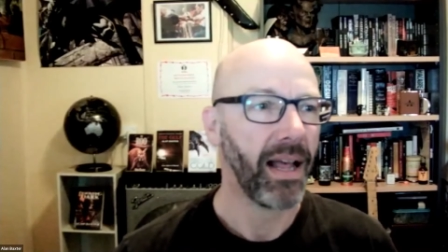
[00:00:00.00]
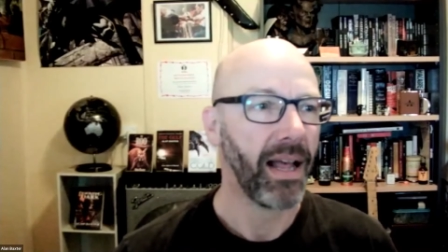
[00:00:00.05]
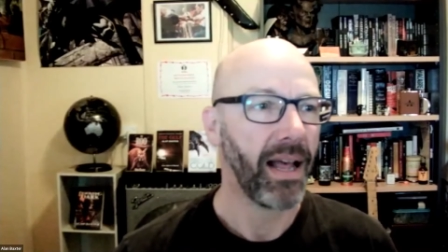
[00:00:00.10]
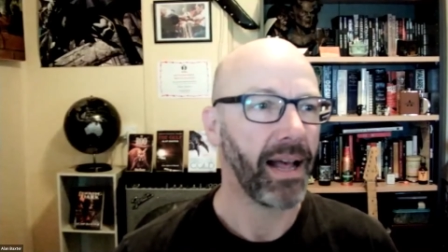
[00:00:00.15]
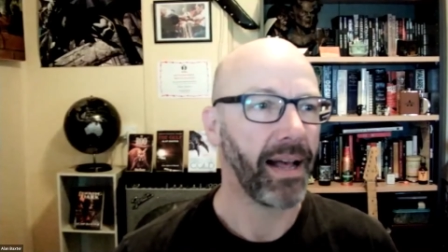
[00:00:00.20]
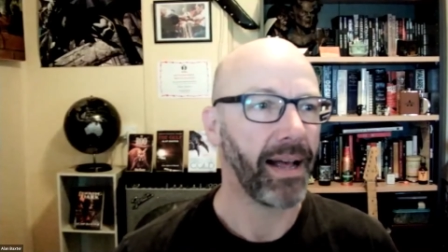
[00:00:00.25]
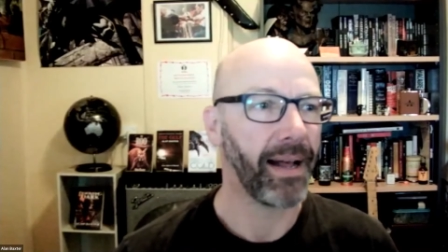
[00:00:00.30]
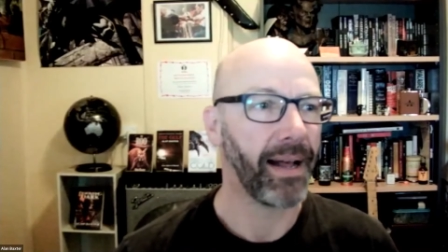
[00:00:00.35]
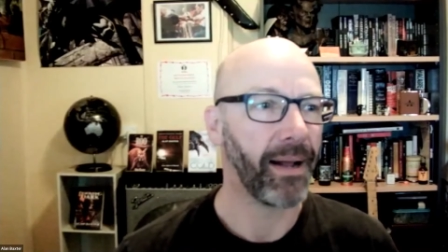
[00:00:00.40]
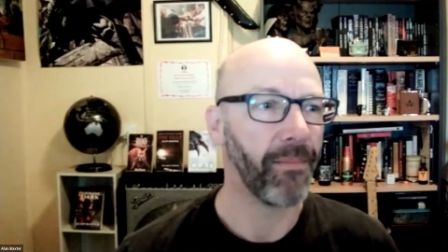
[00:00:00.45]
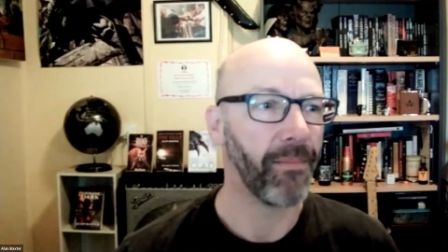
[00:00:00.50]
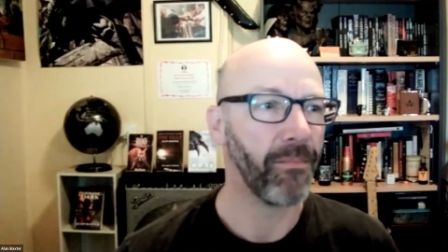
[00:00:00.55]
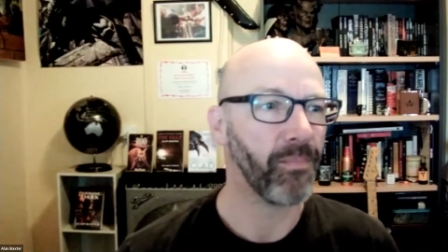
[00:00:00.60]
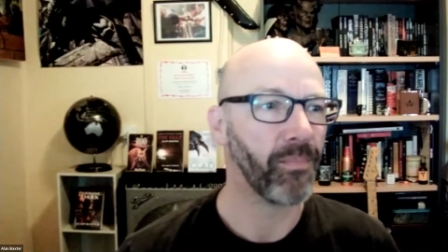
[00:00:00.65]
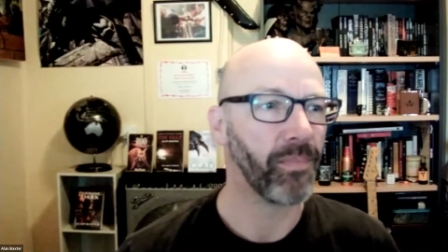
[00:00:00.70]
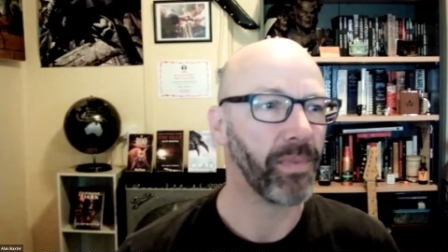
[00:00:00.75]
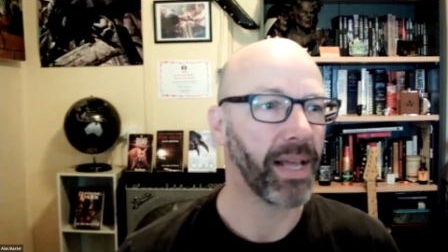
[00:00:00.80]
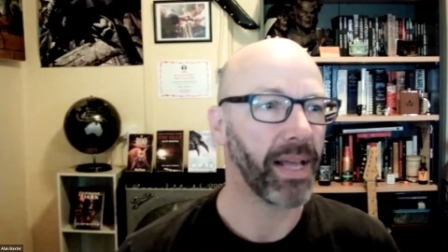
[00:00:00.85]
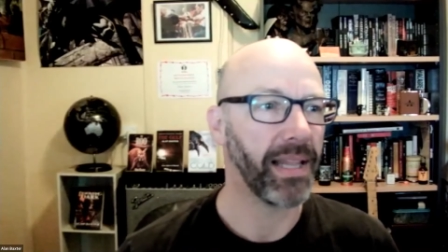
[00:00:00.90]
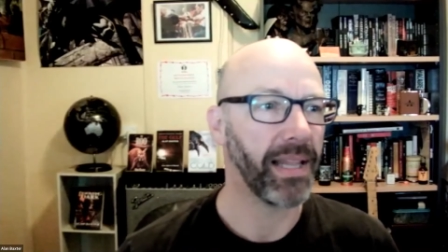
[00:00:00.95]

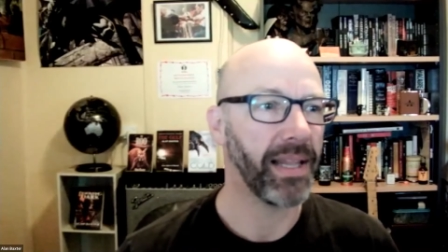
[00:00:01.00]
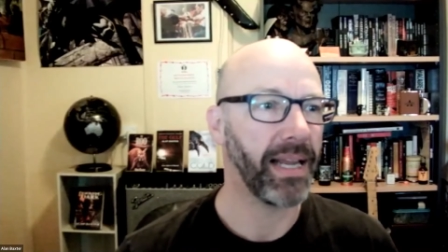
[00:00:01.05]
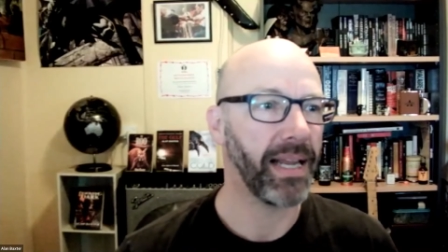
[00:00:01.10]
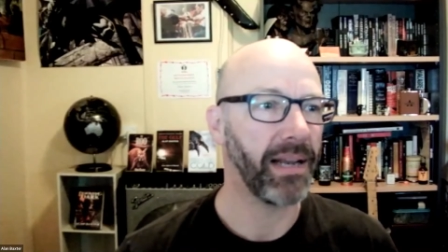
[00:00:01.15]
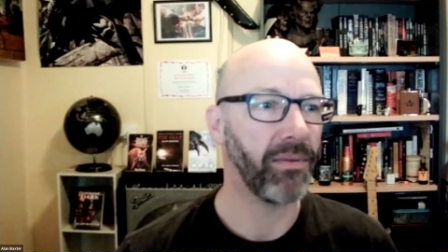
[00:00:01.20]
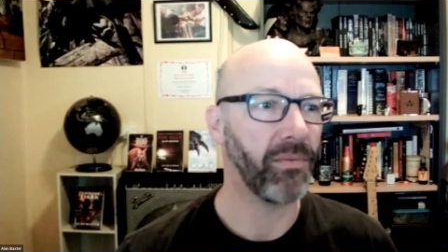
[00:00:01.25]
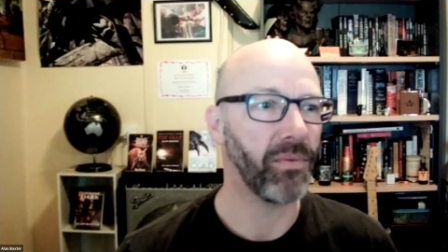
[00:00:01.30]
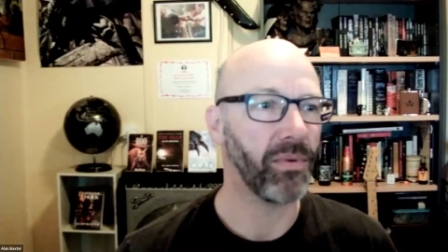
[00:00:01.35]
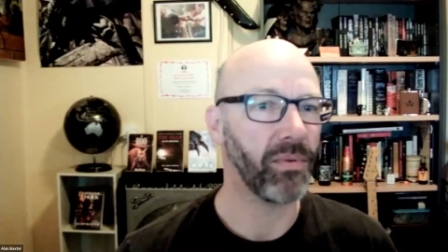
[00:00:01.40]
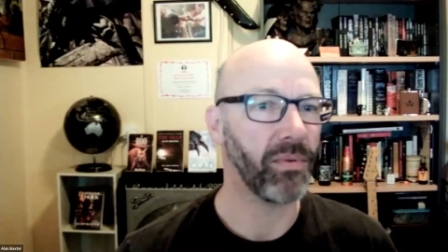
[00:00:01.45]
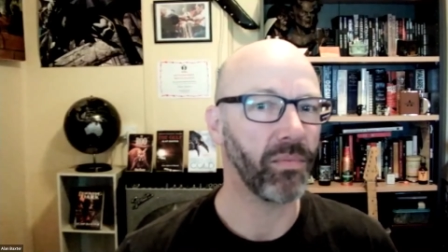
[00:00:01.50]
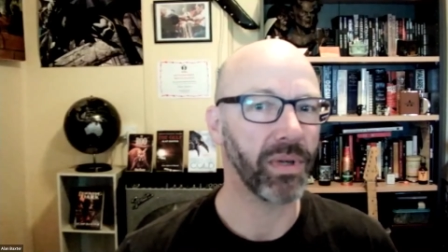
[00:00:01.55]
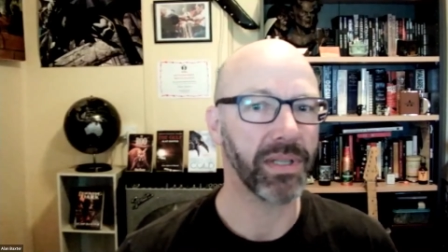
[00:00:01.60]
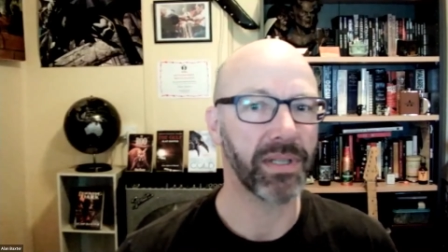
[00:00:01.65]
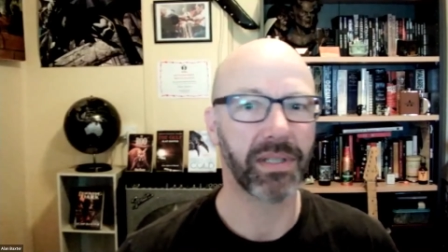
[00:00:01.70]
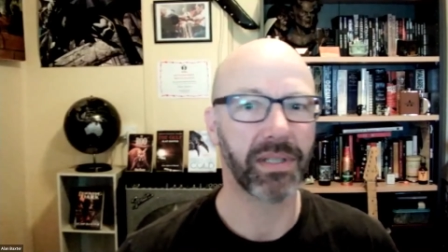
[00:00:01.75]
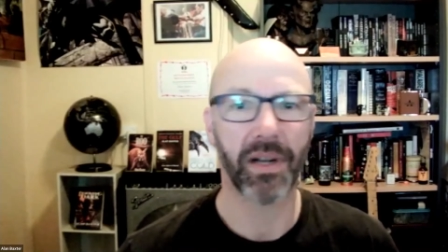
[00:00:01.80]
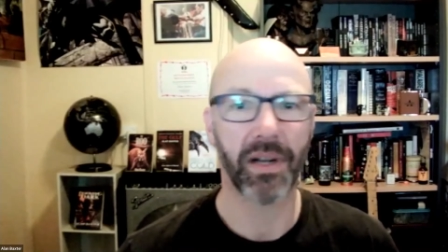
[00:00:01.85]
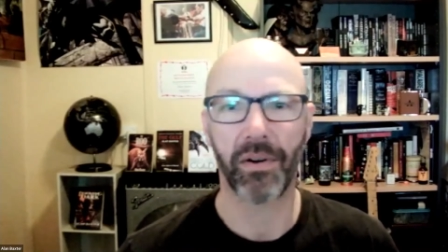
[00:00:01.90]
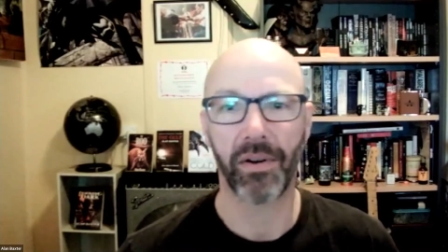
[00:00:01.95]
And then with
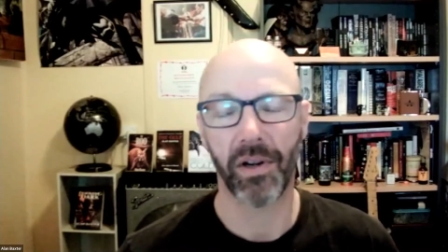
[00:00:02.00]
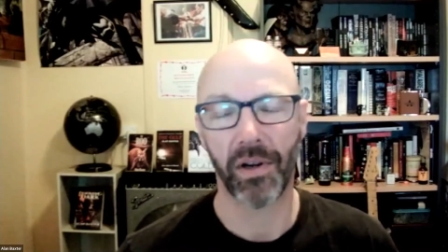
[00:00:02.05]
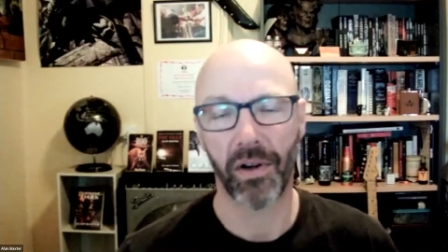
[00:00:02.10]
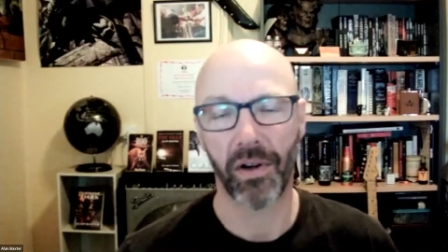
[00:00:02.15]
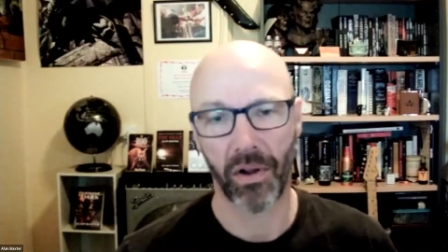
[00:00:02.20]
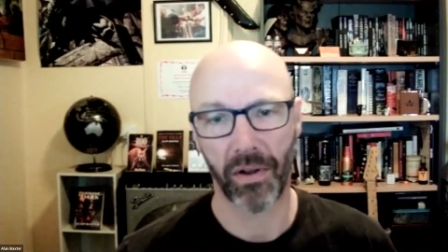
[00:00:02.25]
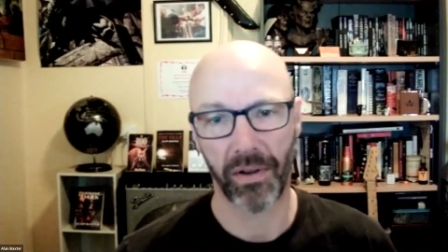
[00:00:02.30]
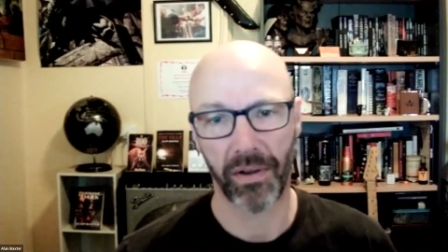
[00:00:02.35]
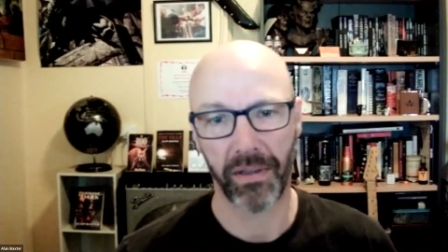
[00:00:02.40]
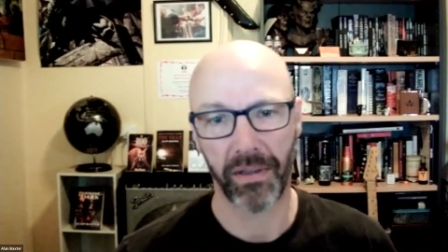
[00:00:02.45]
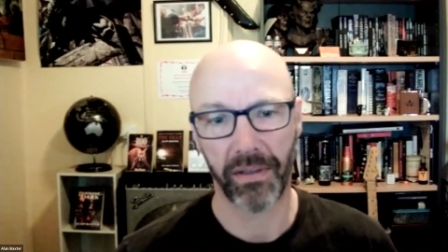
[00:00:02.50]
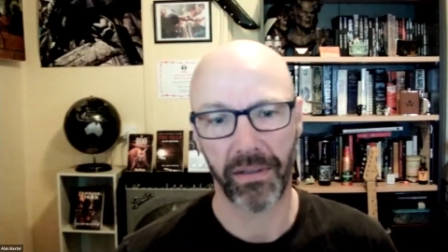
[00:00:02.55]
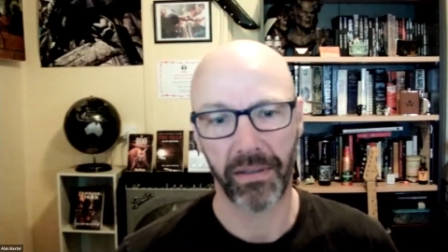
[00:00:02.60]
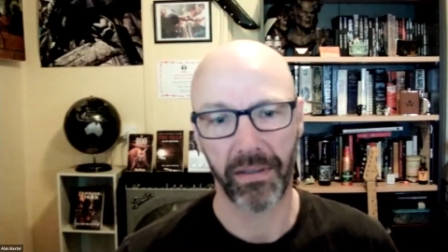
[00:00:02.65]
StokerCon,